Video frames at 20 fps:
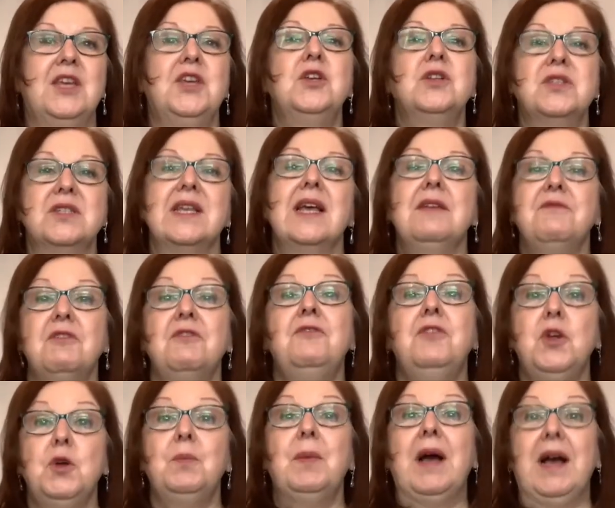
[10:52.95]
you'll save a
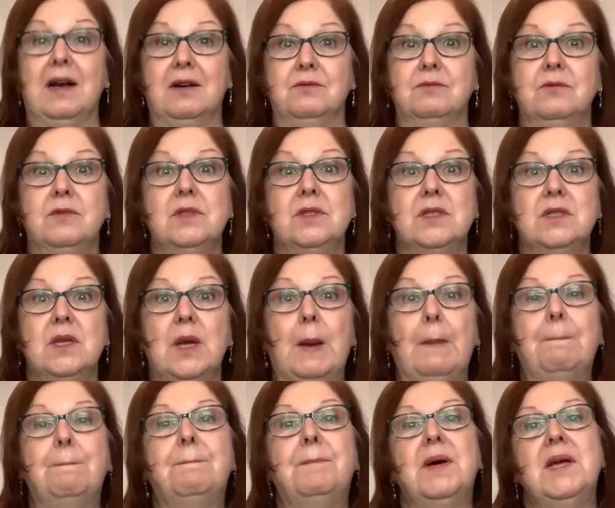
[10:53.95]
few pounds,
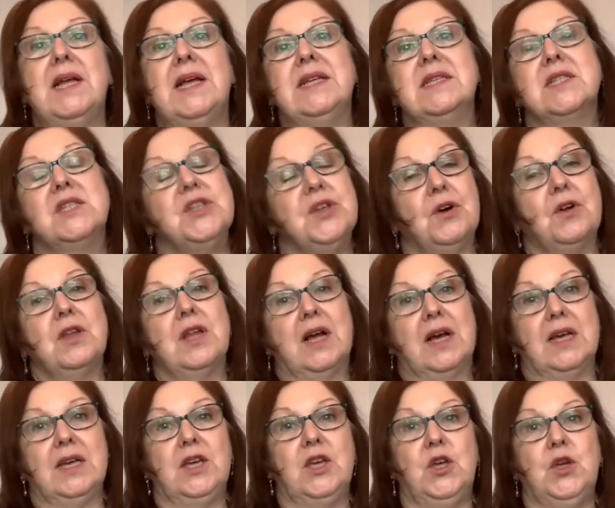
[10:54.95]
but it's not
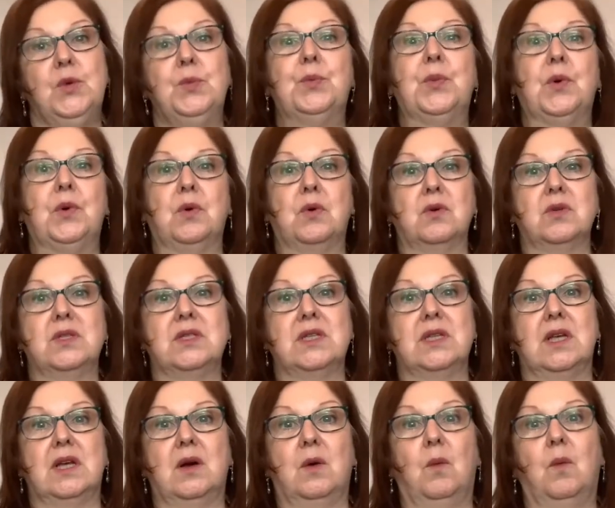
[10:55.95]
like you
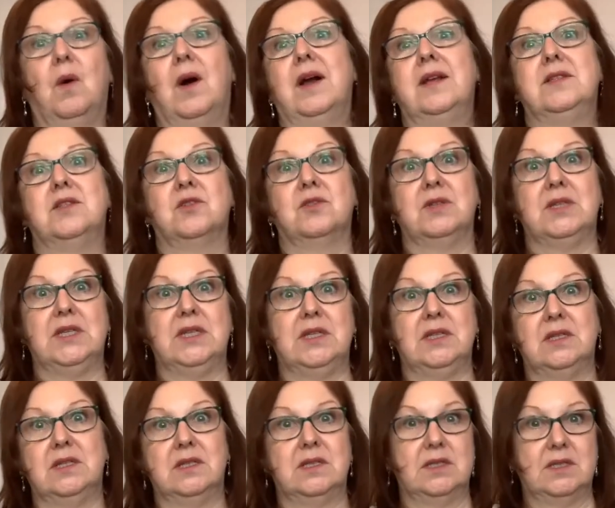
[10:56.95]
bought a
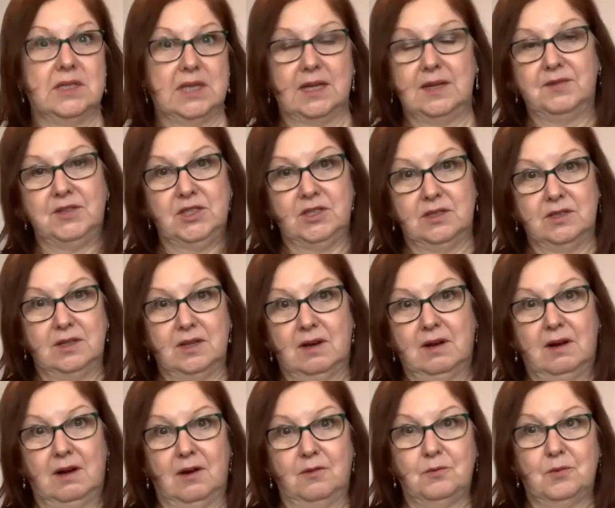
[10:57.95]
widescreen television
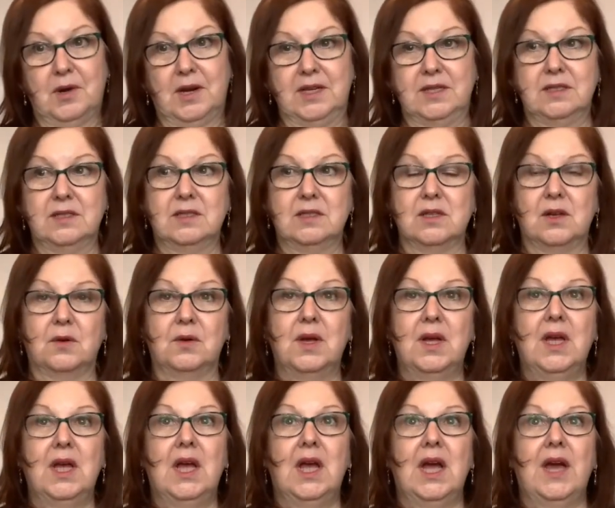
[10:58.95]
at half price. So
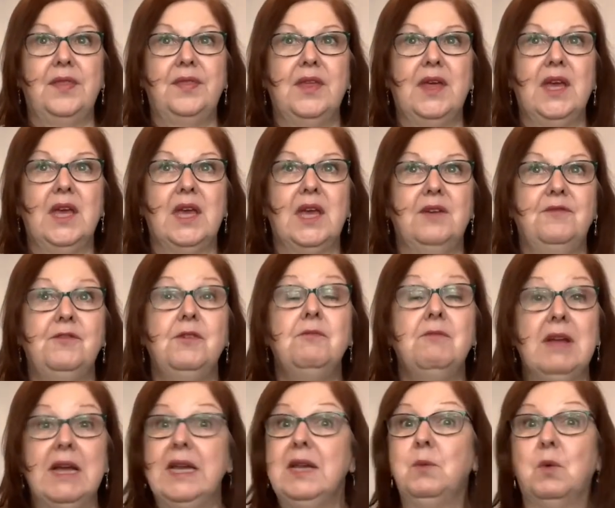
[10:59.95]
I think if
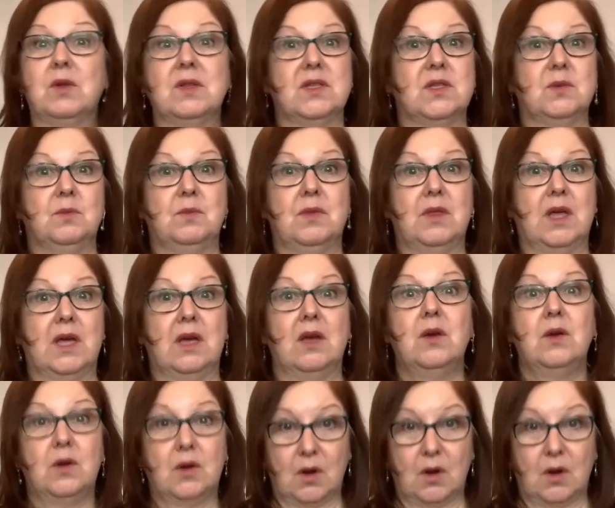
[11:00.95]
you really want something,